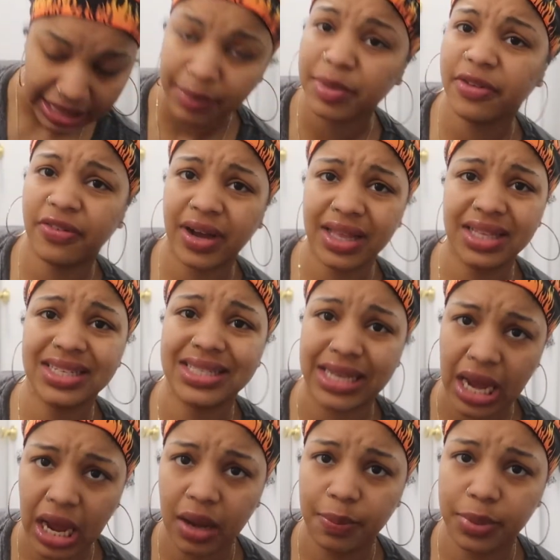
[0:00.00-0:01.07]
Let me find this
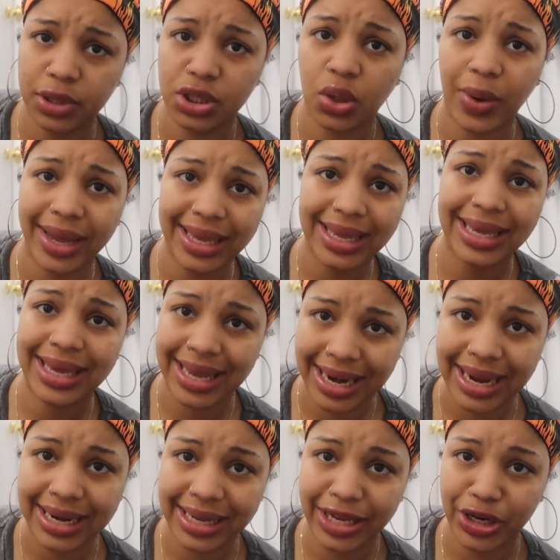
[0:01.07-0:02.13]
top so I can get
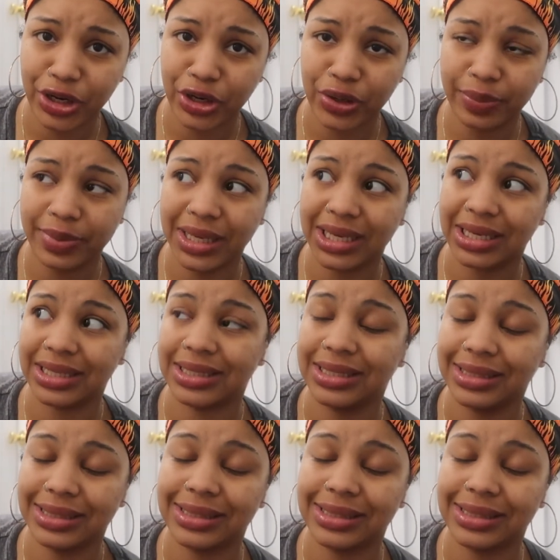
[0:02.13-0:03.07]
out of here because